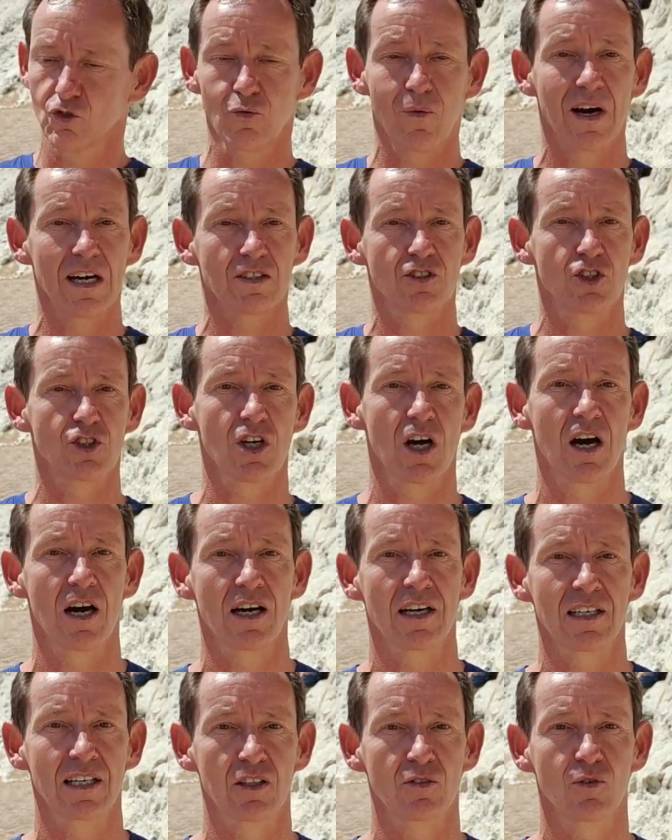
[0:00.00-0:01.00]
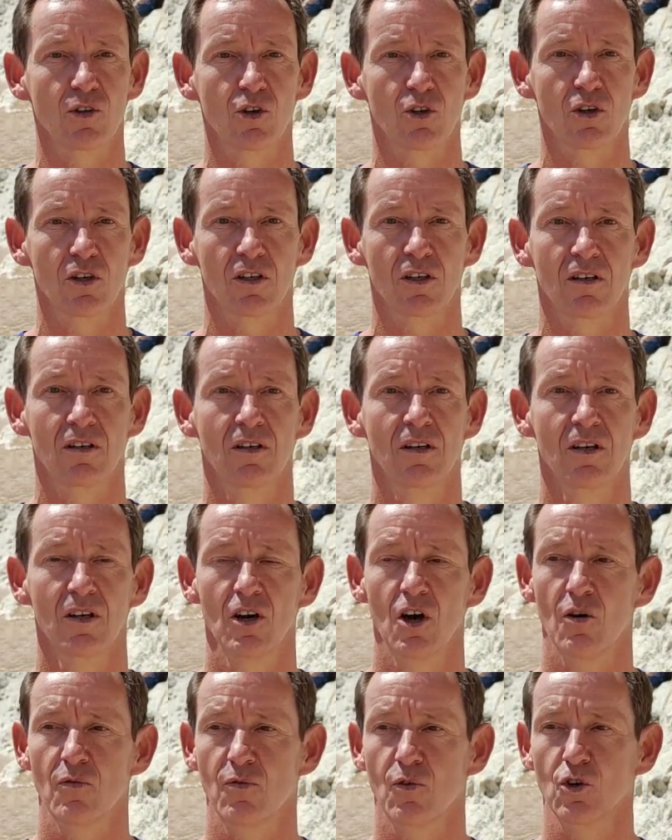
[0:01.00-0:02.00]
twice as high that we're gonna
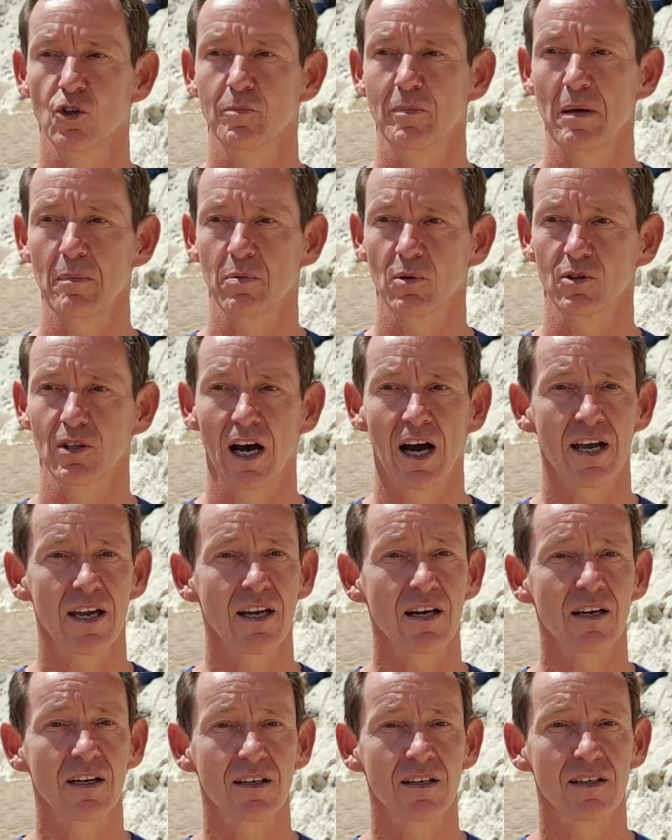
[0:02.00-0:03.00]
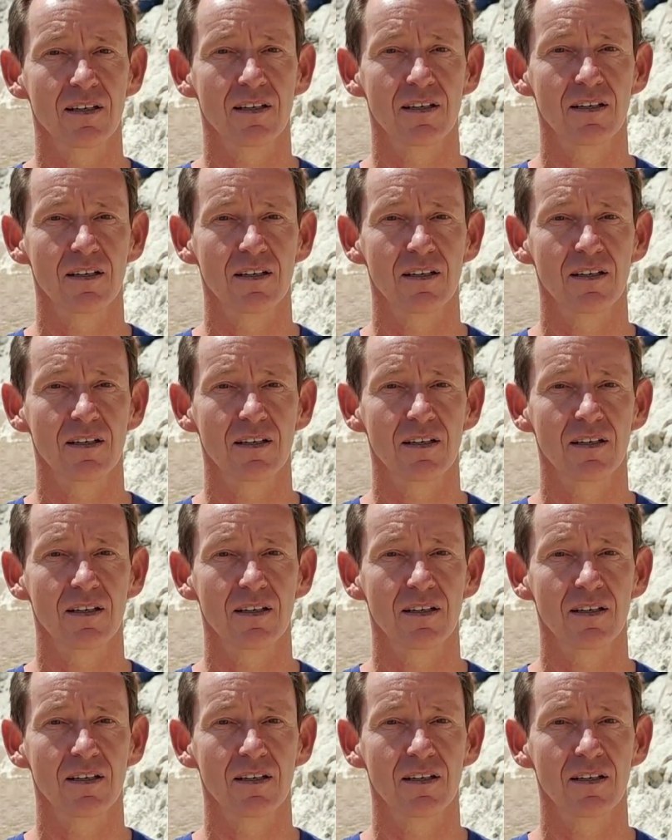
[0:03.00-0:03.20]
avoid people dying?